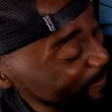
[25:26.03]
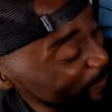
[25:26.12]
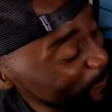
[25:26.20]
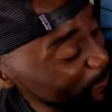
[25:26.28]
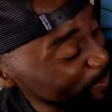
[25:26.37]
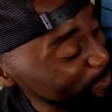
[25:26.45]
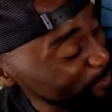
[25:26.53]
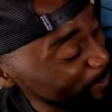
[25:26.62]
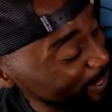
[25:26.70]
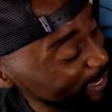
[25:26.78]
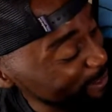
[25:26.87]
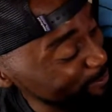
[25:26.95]
With
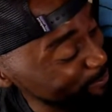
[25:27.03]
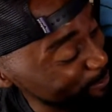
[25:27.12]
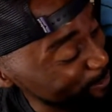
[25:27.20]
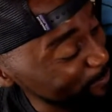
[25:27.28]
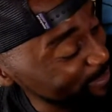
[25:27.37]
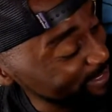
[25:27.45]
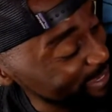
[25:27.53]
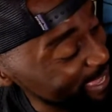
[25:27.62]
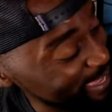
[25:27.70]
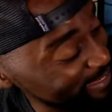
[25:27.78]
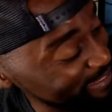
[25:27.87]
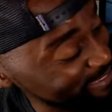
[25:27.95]
wave wobbly
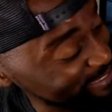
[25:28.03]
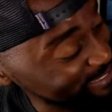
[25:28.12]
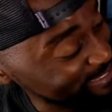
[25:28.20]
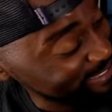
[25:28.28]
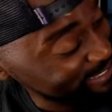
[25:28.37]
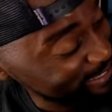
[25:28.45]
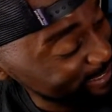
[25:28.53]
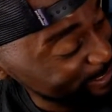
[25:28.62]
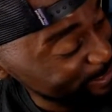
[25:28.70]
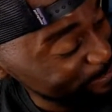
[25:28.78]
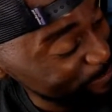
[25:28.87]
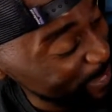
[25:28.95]
legs
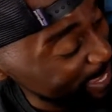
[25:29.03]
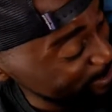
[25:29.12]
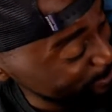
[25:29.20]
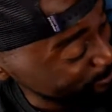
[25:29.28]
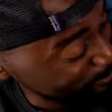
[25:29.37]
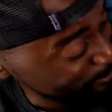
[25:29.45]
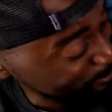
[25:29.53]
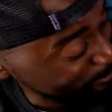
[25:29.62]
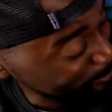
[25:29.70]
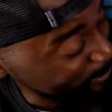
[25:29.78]
and the paddle sore